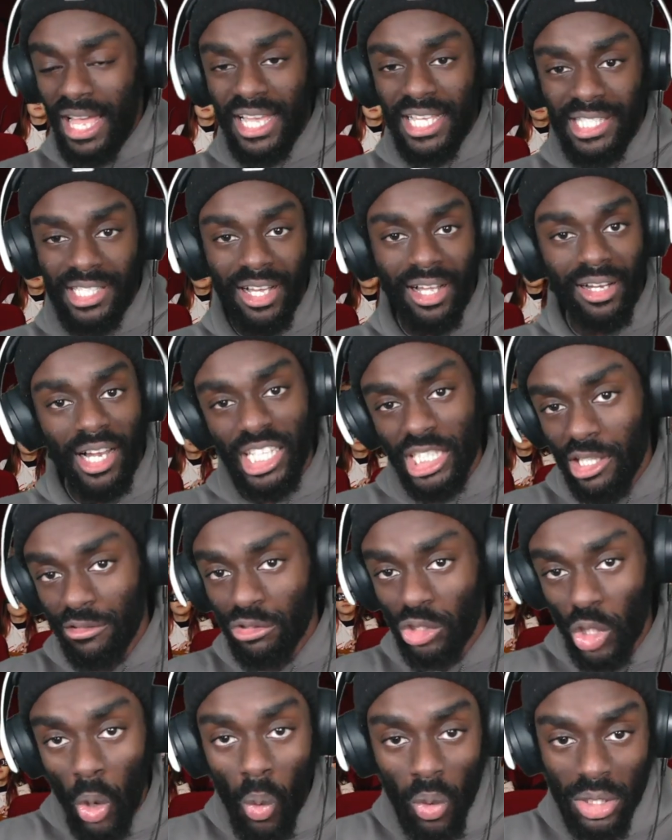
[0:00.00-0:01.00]
It's got lots
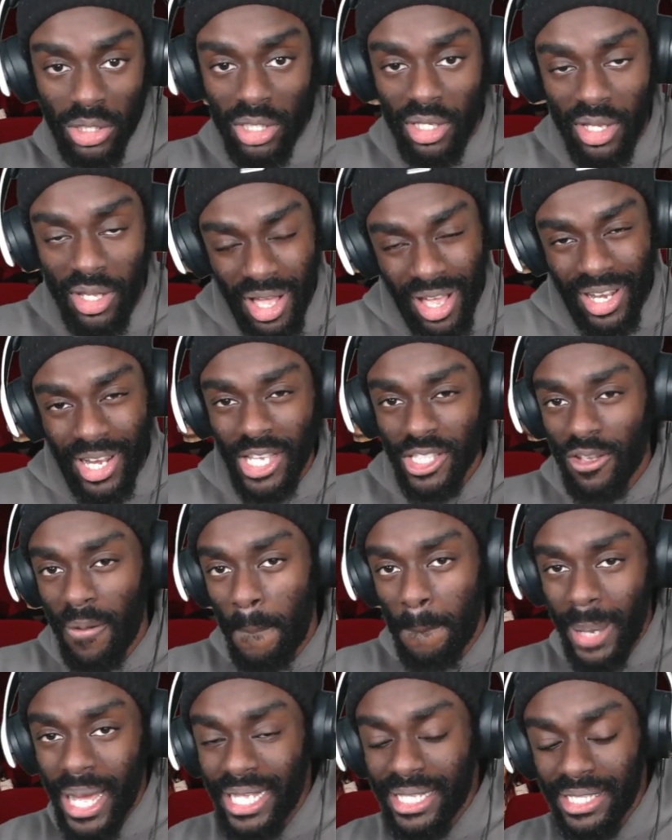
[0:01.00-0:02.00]
of jokes, lots
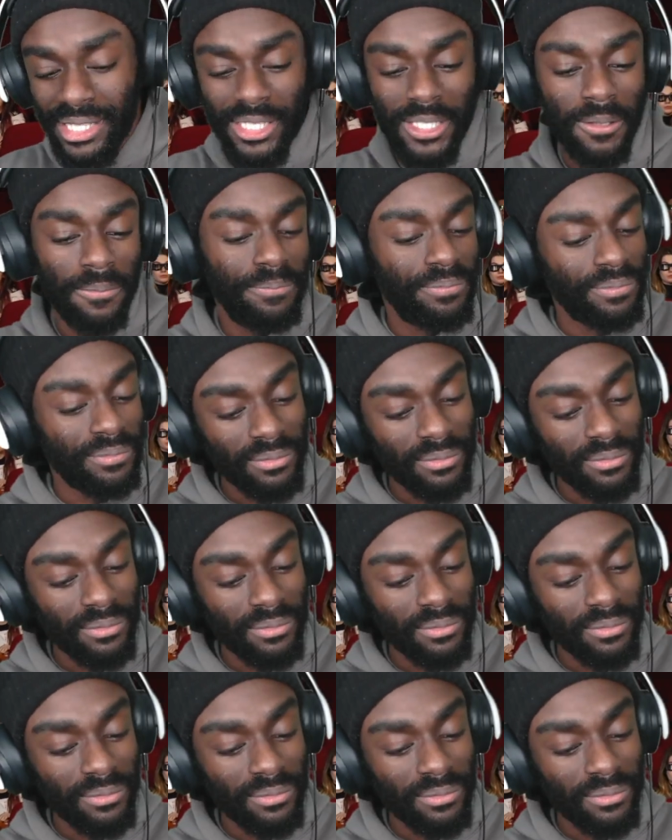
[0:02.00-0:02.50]
of bants,